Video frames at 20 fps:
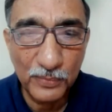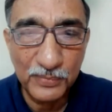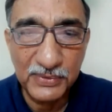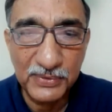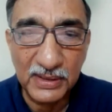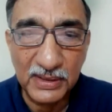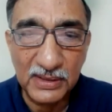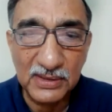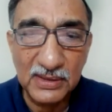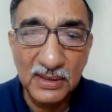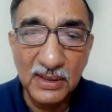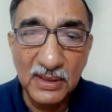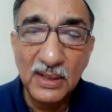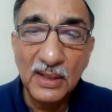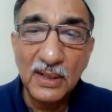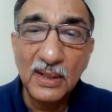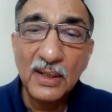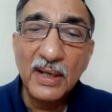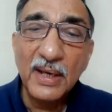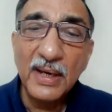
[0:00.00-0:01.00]
objects.
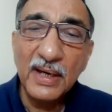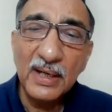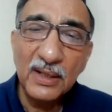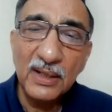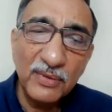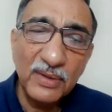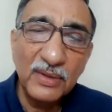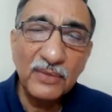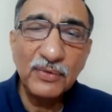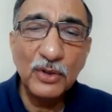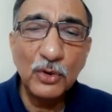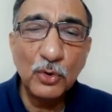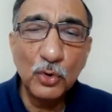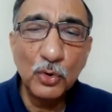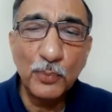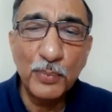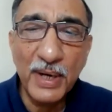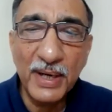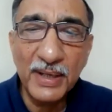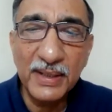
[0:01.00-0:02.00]
And when we
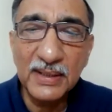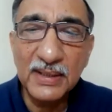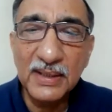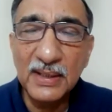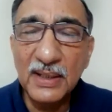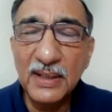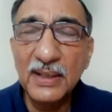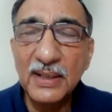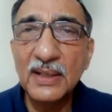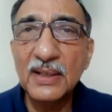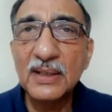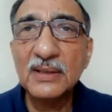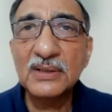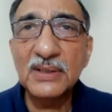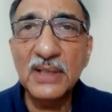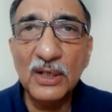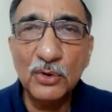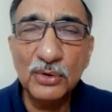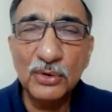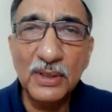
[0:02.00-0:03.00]
do pranic healing,
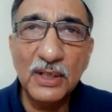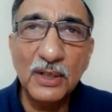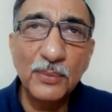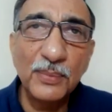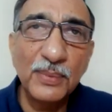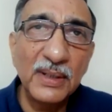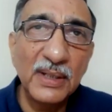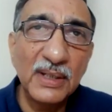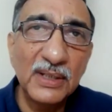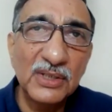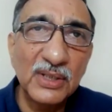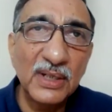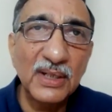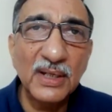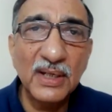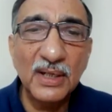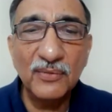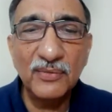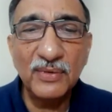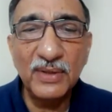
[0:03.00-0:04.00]
psychotherapy,
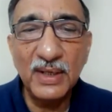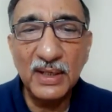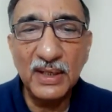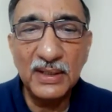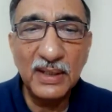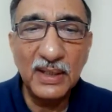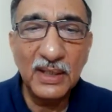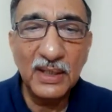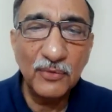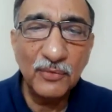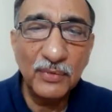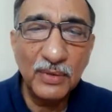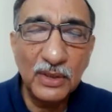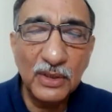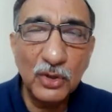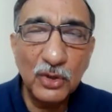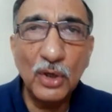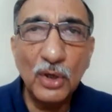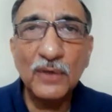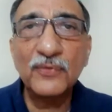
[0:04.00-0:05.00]
etc., we are dealing with
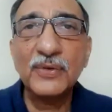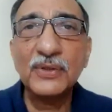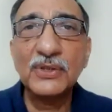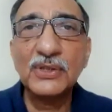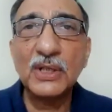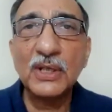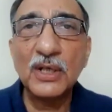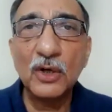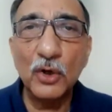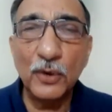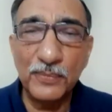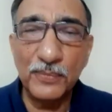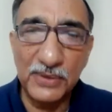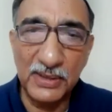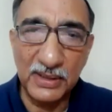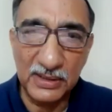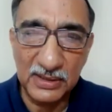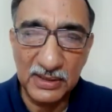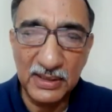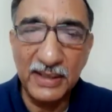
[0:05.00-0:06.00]
non physical
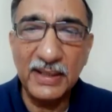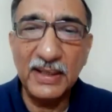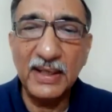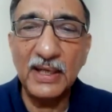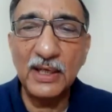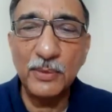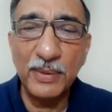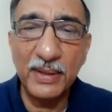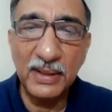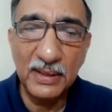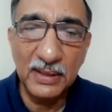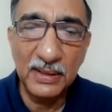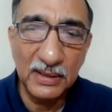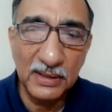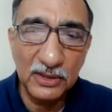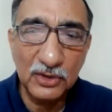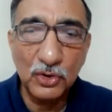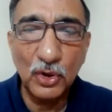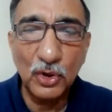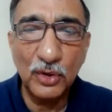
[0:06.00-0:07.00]
objects like
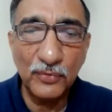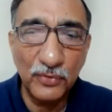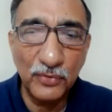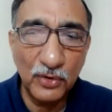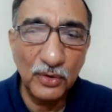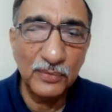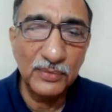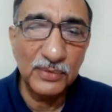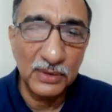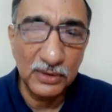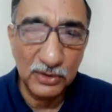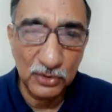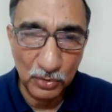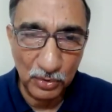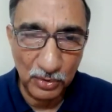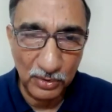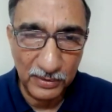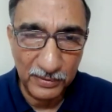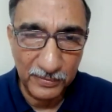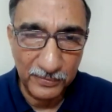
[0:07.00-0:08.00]
elementals, thought forms, and
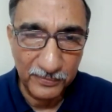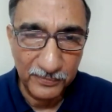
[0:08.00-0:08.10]
so on.